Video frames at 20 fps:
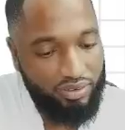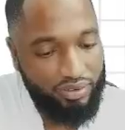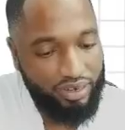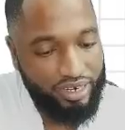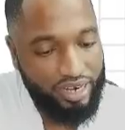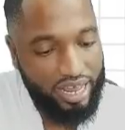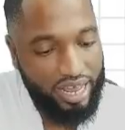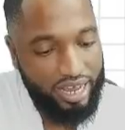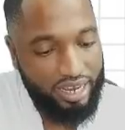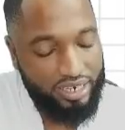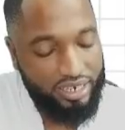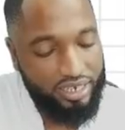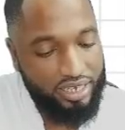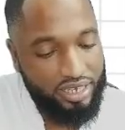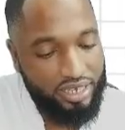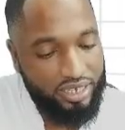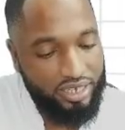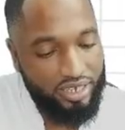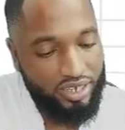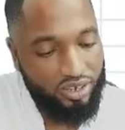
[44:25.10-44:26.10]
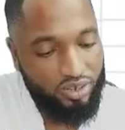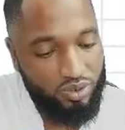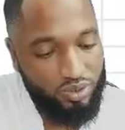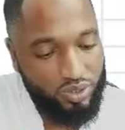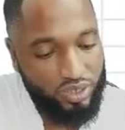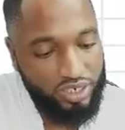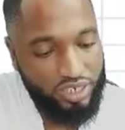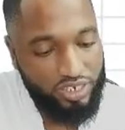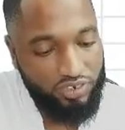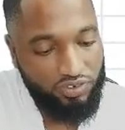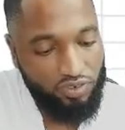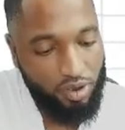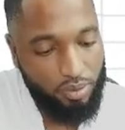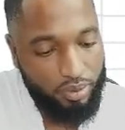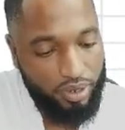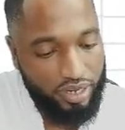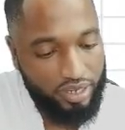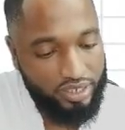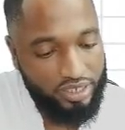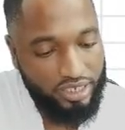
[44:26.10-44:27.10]
an arc, you're using this
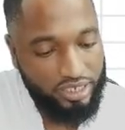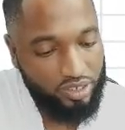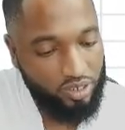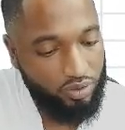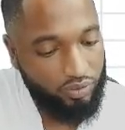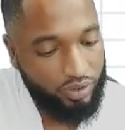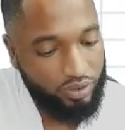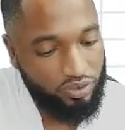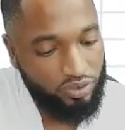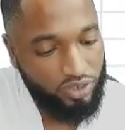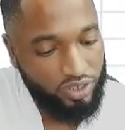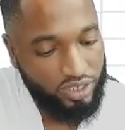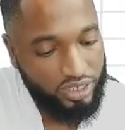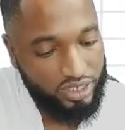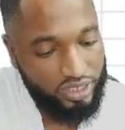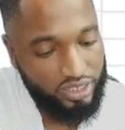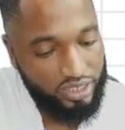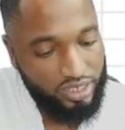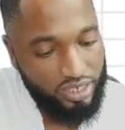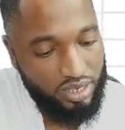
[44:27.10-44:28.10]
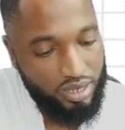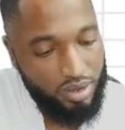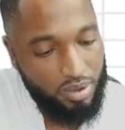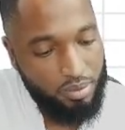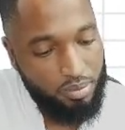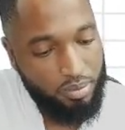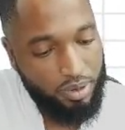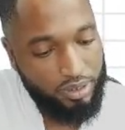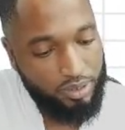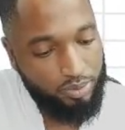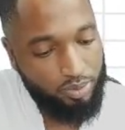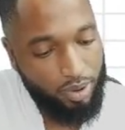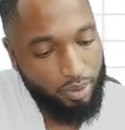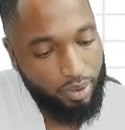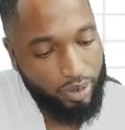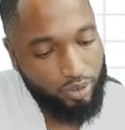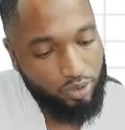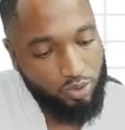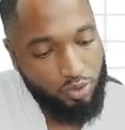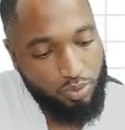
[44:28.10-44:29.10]
formula, theta over 360 multiplied
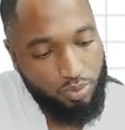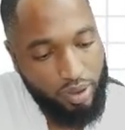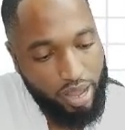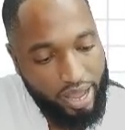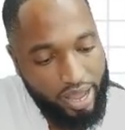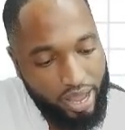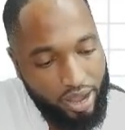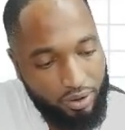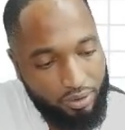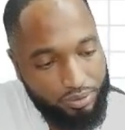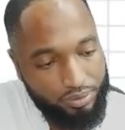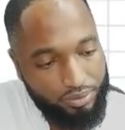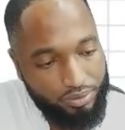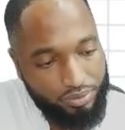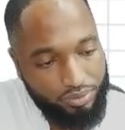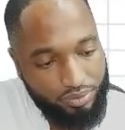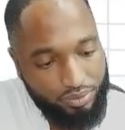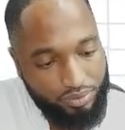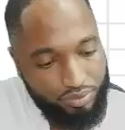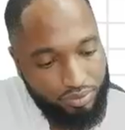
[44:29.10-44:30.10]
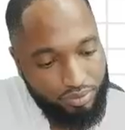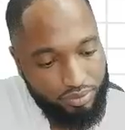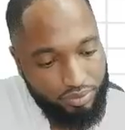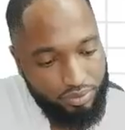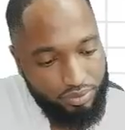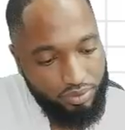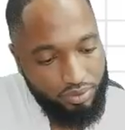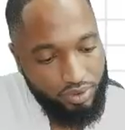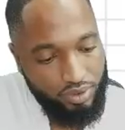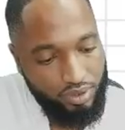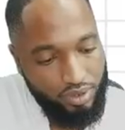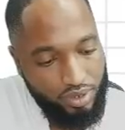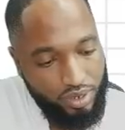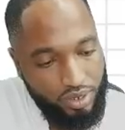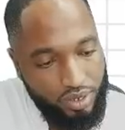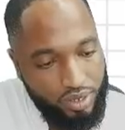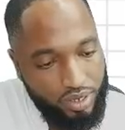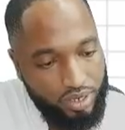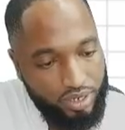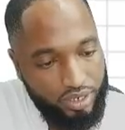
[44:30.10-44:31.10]
by 2 pi r.
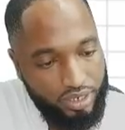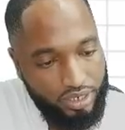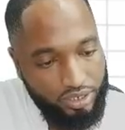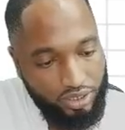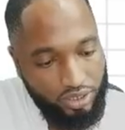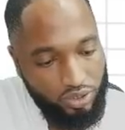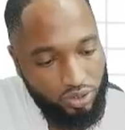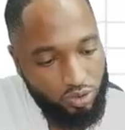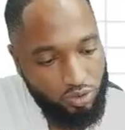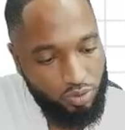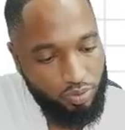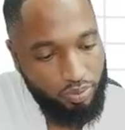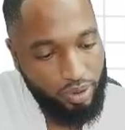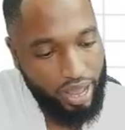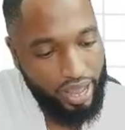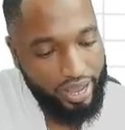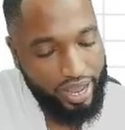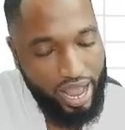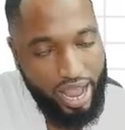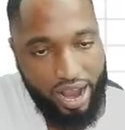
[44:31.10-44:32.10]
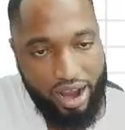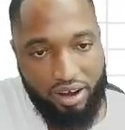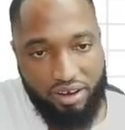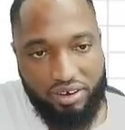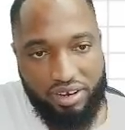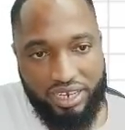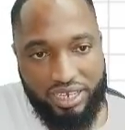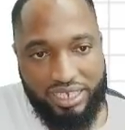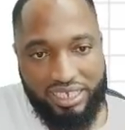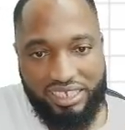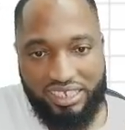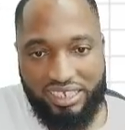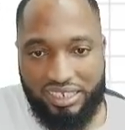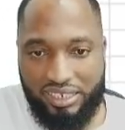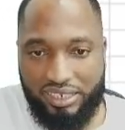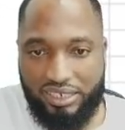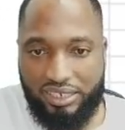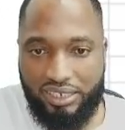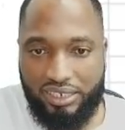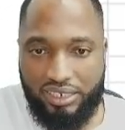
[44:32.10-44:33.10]
This 2 pi r
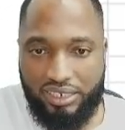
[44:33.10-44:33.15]
is